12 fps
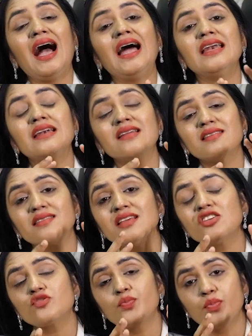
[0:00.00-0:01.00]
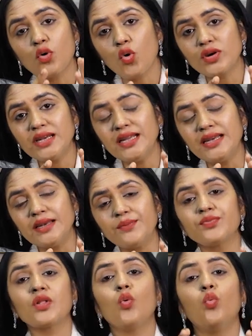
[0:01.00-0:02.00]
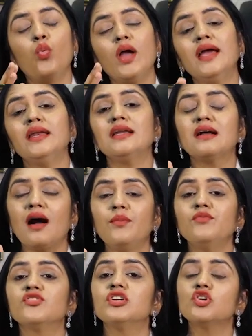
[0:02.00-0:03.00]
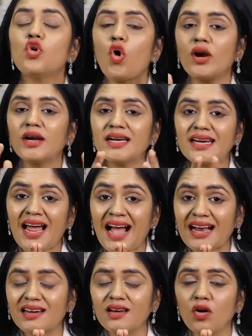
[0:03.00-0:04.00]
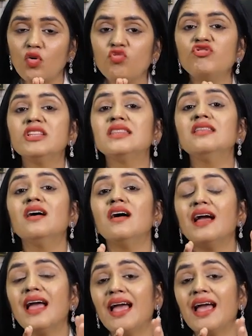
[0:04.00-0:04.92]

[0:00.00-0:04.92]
And it is this protein, when it comes in contact with the